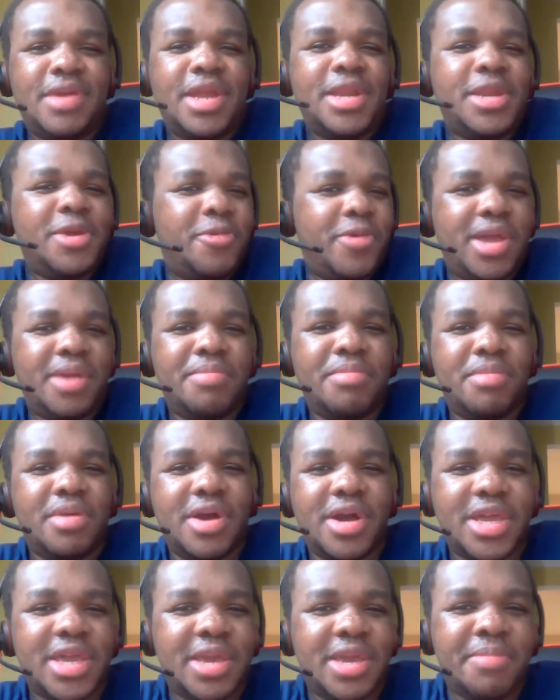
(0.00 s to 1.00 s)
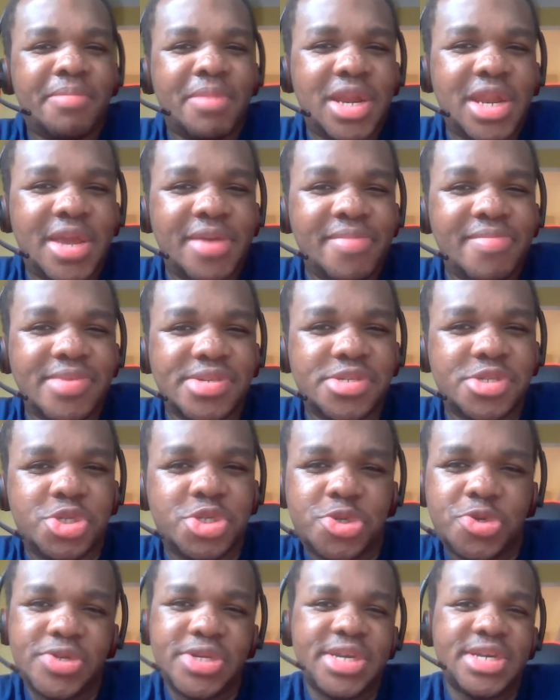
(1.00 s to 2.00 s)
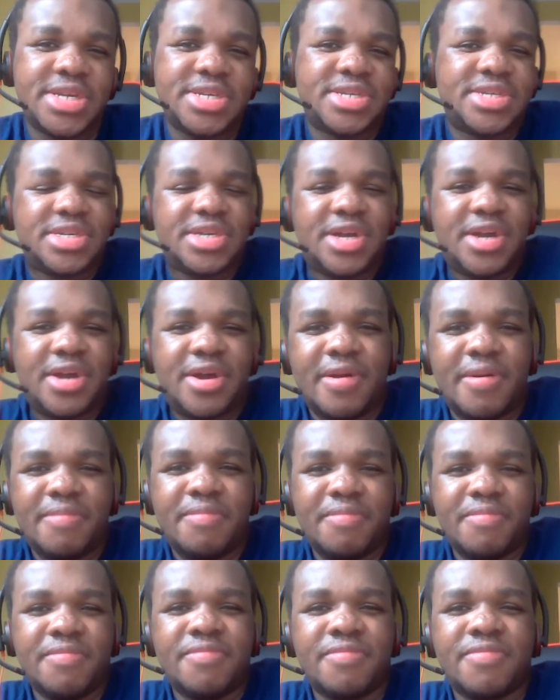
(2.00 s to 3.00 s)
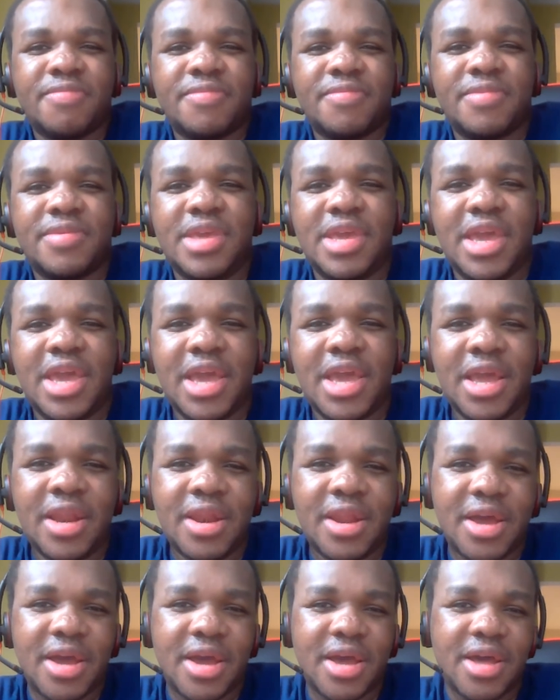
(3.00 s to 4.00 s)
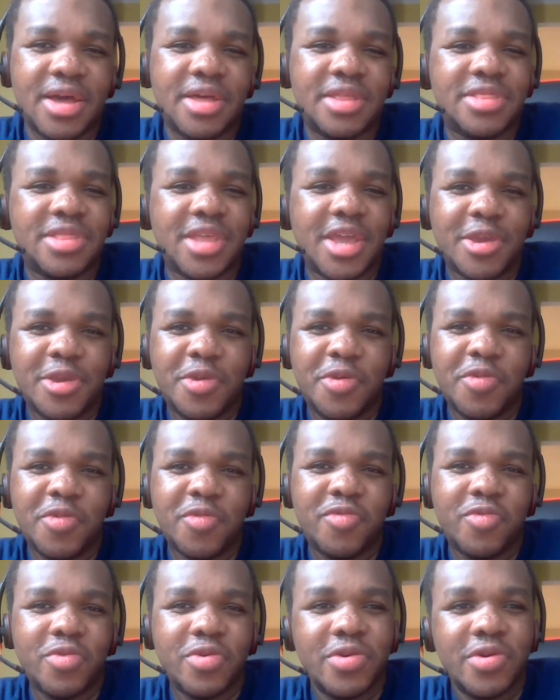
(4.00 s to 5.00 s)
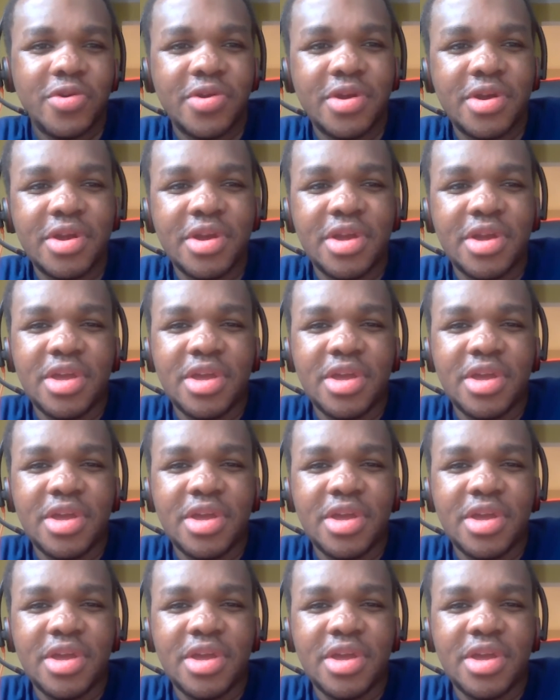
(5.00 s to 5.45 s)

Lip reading: Anyway, again, my name is Julius, and thank you for